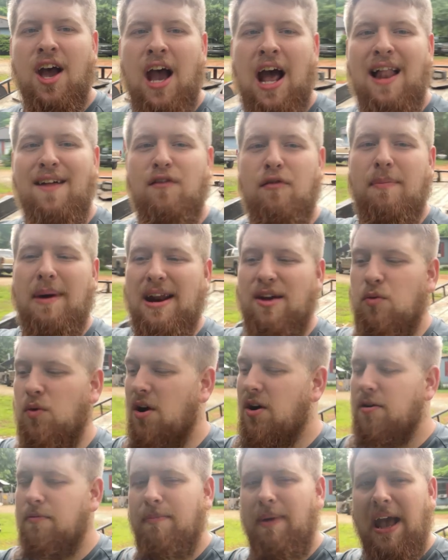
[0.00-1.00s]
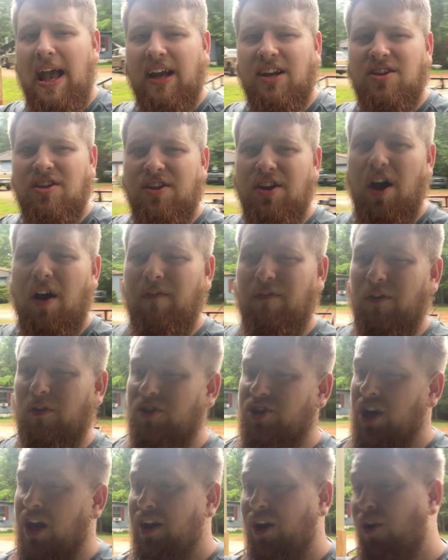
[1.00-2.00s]
Hello everybody, welcome back to the Off-Road
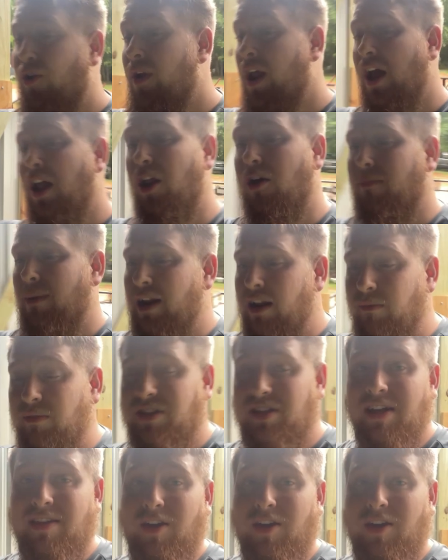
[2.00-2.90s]
channel, and hello, my name is Seth